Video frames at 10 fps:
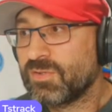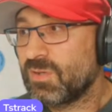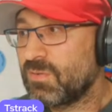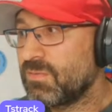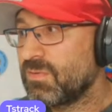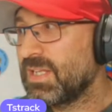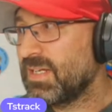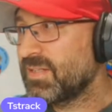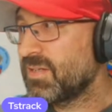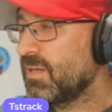So
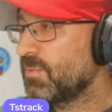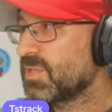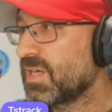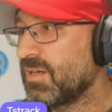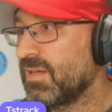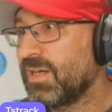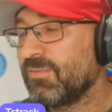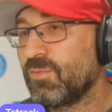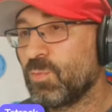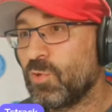last year was kind of
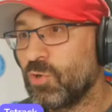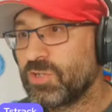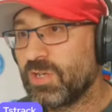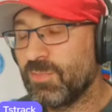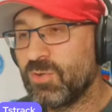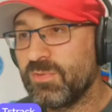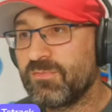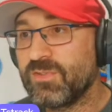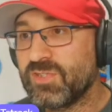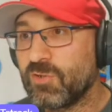like the watershed
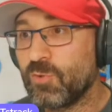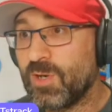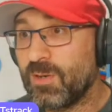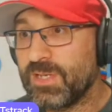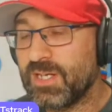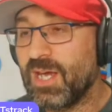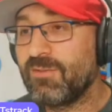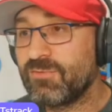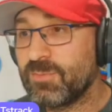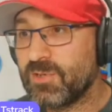moment for zero RB.
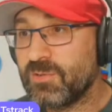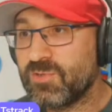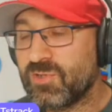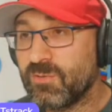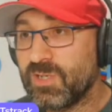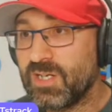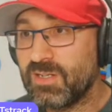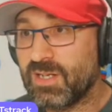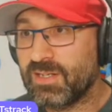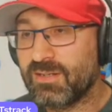Everybody was doing
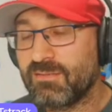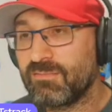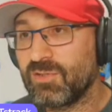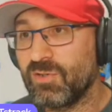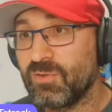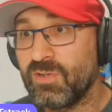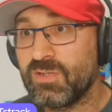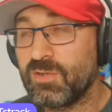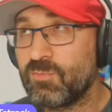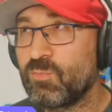it.
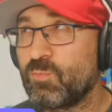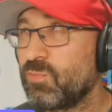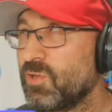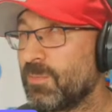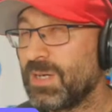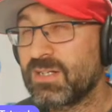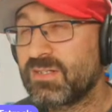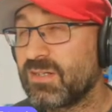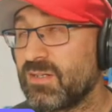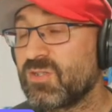You go back
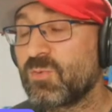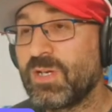to